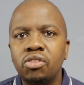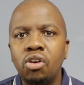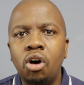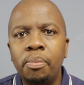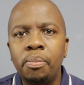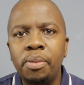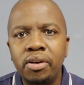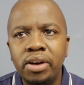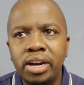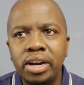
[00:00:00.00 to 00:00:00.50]

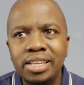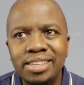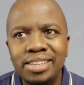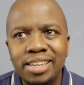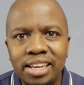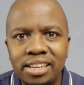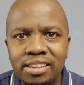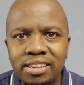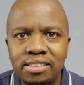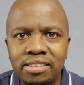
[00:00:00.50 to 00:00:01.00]
operates
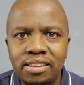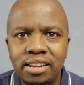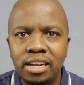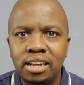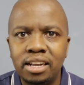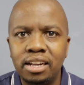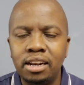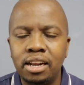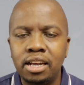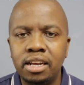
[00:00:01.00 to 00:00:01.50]

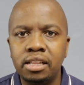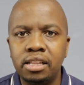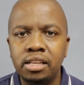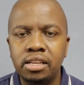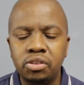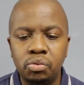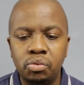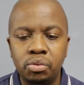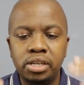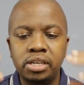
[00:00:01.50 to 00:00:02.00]
exactly like
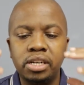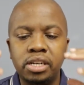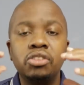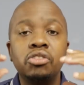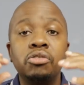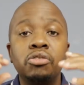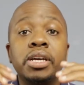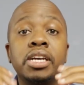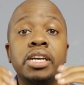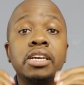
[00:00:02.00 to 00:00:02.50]
this. We're trying to
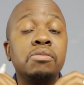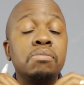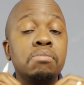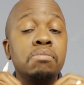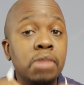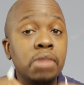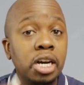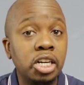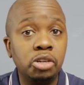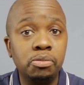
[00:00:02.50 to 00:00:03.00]
make as
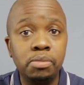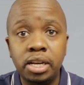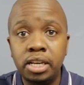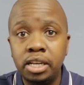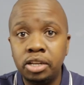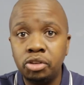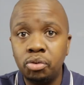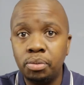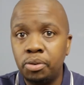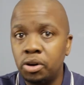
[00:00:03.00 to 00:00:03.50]
much money
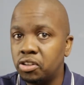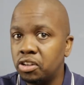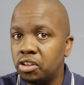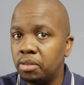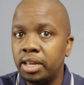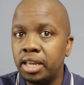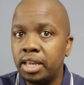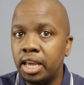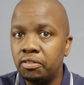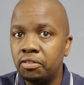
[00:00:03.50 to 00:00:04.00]
as we possibly
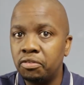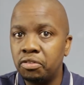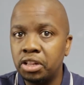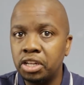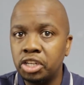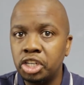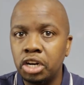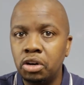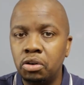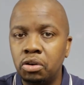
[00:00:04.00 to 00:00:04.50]
can for the
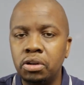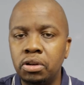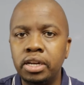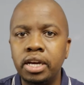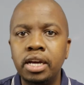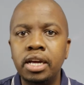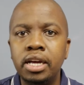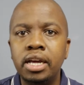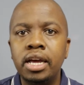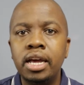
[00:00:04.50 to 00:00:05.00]
shareholder.
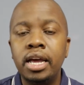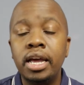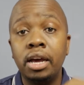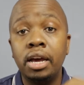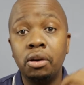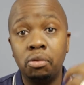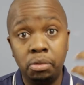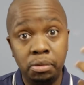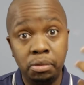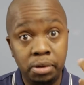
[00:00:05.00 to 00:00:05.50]

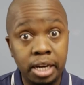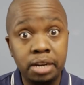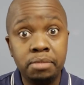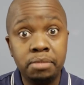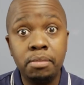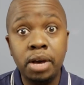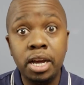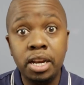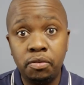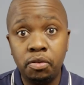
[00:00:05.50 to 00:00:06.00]
We'll get
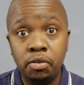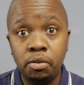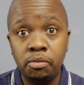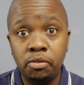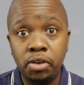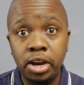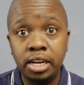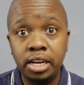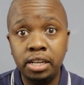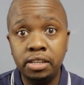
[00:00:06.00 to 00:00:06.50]
money from
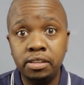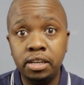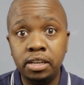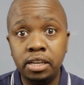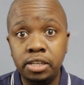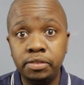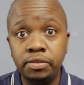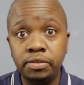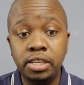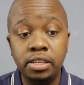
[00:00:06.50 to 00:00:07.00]
financing
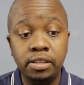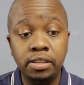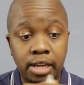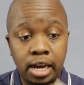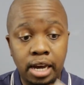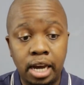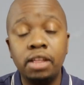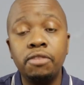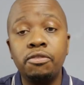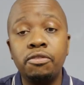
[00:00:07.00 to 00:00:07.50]
activities,
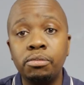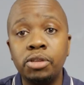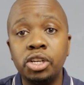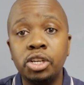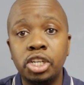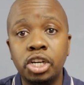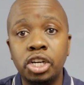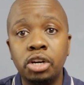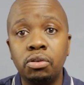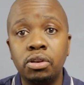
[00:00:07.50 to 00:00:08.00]
either from the
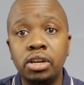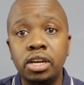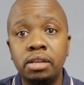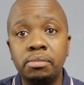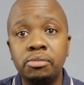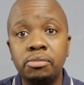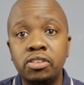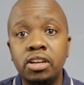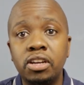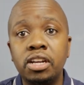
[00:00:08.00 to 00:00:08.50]
shareholder
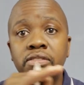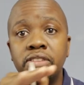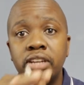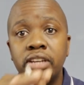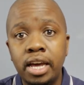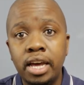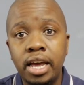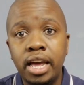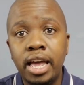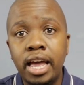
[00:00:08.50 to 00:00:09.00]
themselves
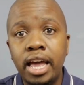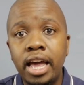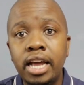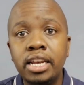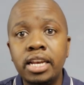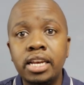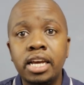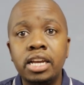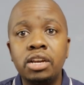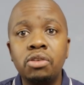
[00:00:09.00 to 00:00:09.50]
and
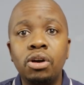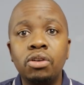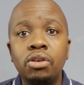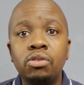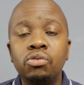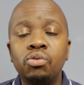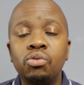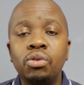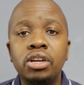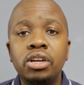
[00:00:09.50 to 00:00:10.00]
anyone
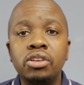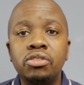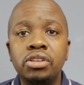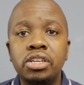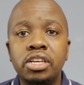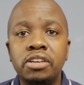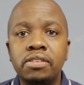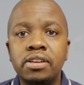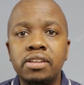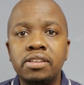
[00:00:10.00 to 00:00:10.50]
who's willing to
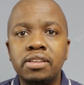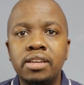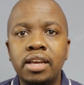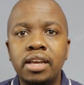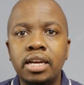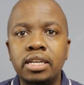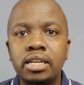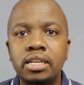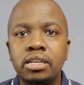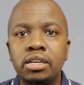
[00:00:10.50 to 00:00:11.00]
give us
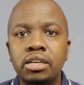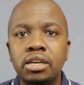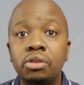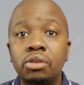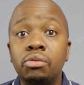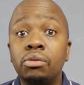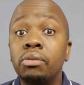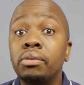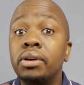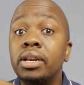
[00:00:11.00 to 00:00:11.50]
debt.
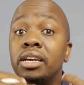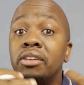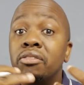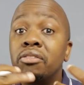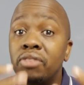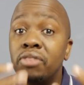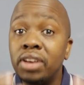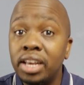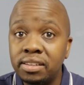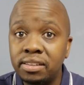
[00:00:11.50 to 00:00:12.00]
We will
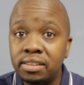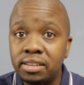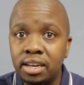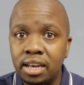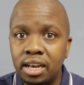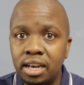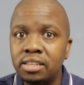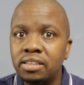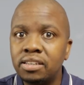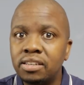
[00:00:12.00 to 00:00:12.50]
invest in
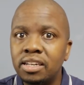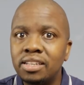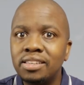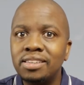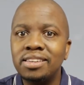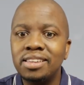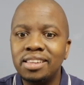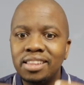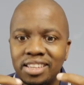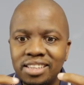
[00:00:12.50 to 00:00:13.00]
assets.
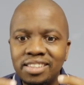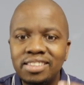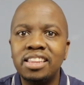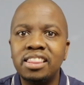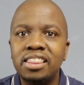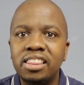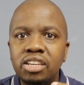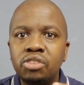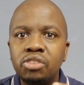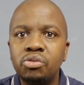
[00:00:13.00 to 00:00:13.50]
These are
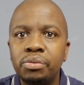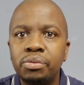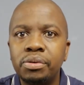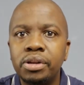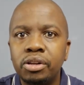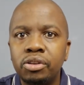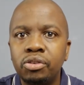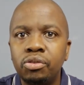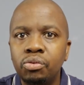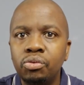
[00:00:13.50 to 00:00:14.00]
things we will
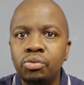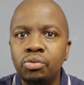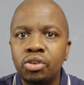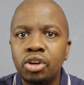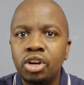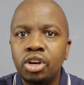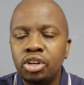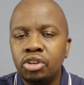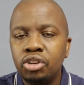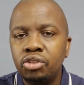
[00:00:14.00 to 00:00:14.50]
use
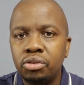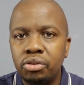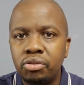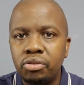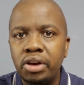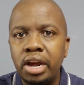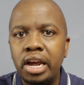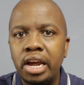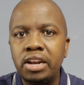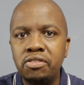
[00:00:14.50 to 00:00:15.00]
to
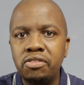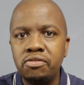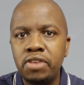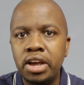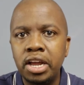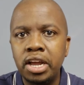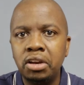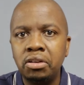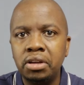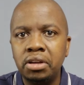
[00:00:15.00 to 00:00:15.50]
create
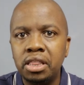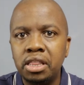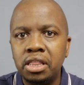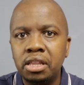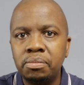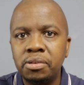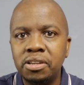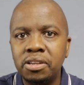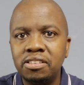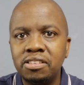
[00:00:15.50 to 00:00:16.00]
value in the
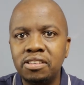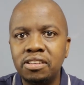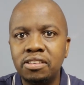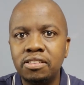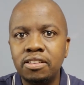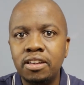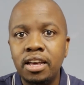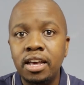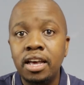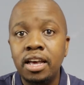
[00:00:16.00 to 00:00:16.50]
business.
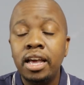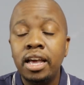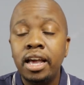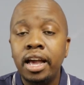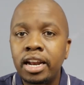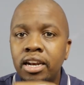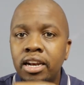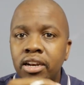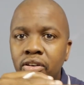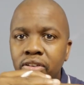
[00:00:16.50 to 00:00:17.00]

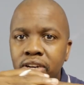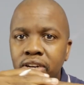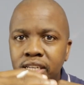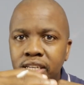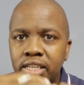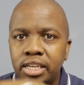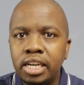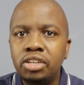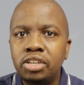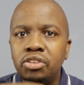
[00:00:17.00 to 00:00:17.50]
And on a
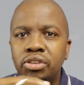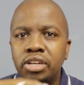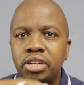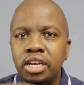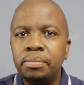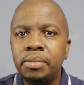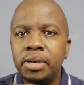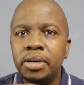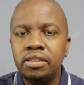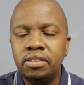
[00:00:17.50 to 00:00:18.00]
day-to-day
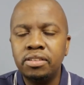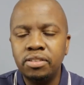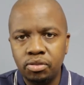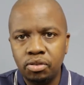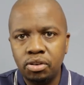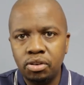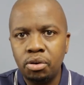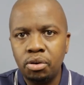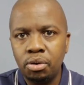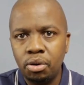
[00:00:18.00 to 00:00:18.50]
basis,
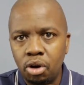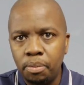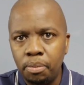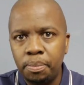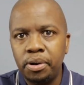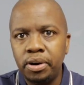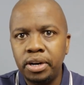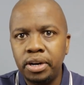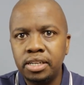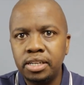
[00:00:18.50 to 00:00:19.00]
on our
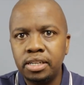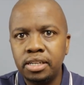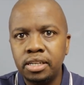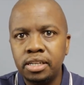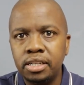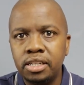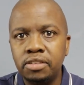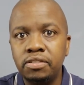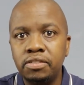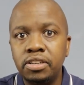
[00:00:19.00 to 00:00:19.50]
operating
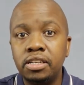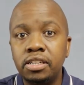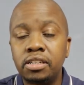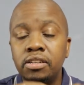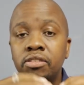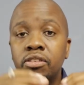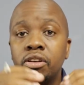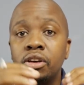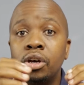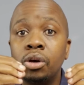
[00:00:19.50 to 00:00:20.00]
activities,
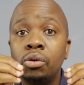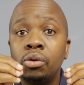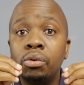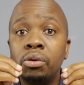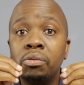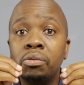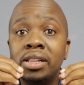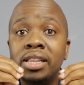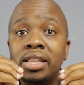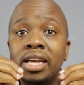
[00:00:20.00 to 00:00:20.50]
we
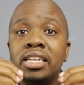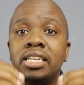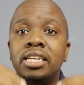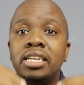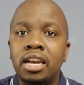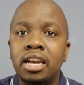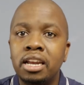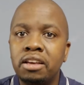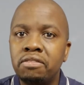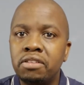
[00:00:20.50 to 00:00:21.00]
will then
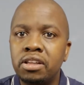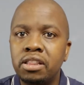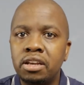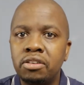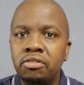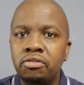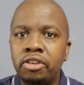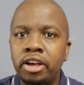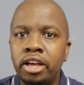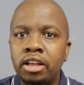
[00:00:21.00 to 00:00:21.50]
deliver that
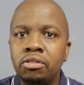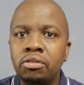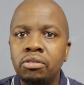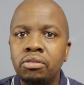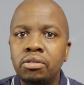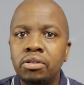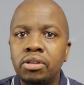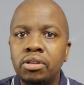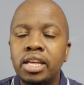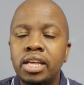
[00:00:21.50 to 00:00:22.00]
value.
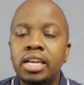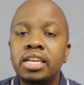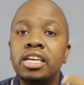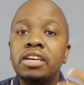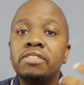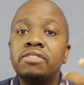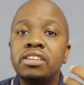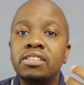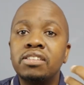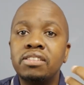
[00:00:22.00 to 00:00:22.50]
That
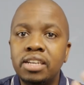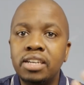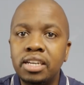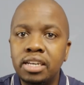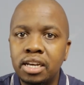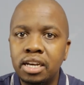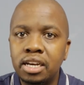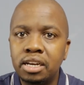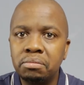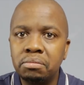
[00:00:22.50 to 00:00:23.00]
gives us
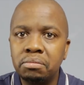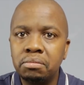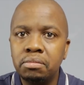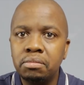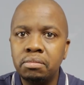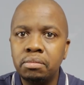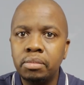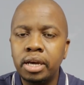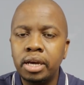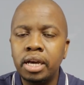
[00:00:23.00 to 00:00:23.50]
income,
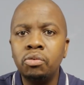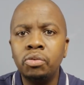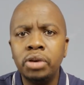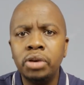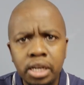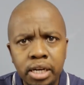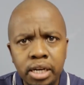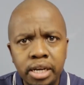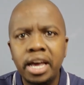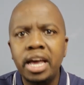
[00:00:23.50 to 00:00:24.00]
and we
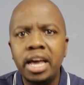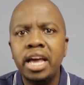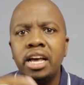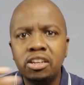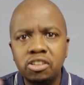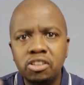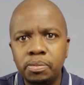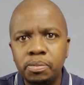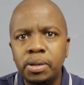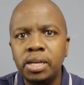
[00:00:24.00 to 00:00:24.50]
incur
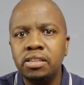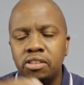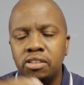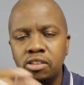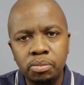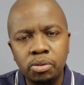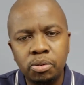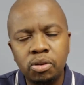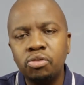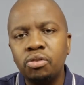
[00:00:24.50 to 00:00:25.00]
expenses
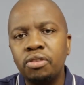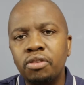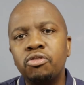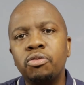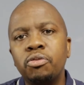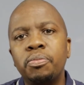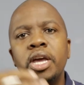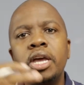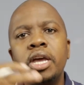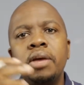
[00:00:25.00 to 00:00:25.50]
because we have to
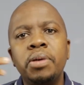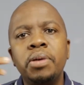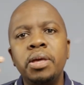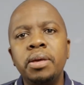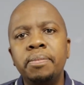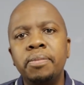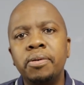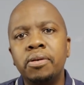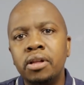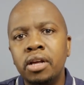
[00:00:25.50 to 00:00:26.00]
pay
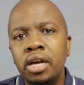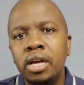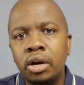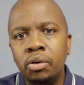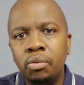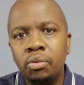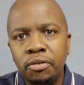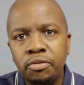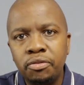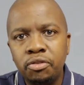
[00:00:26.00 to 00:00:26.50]
people,
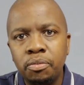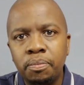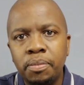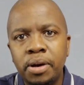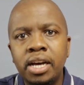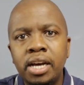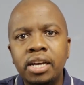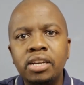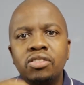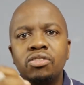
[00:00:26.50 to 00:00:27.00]
we have to
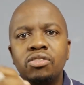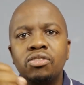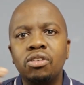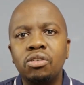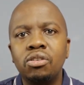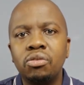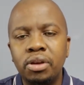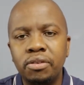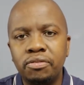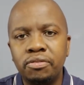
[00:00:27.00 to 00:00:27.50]
buy
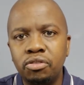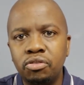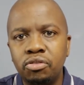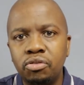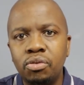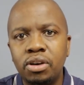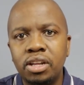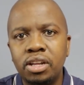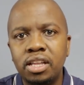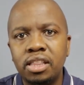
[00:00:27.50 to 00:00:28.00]
stock, we have to
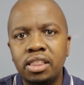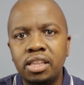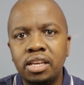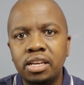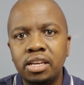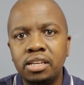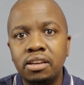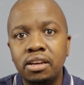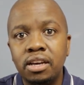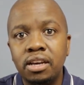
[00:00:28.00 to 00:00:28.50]
do other
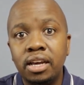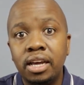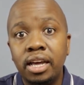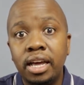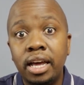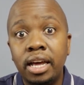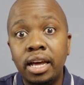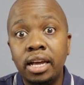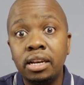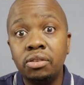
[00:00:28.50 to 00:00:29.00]
things,
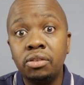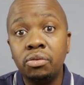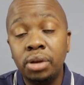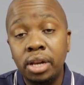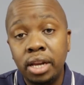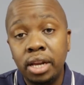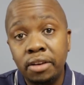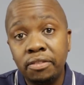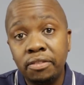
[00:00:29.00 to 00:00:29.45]
and we'll have